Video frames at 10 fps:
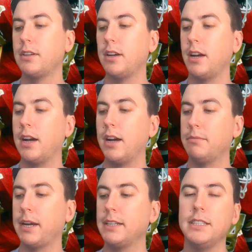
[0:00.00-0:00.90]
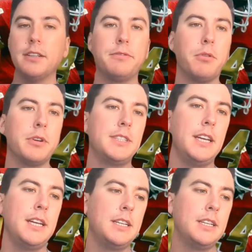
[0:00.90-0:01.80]

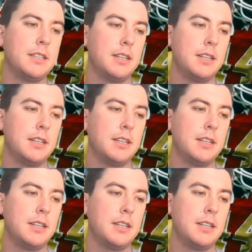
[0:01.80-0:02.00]
19-14.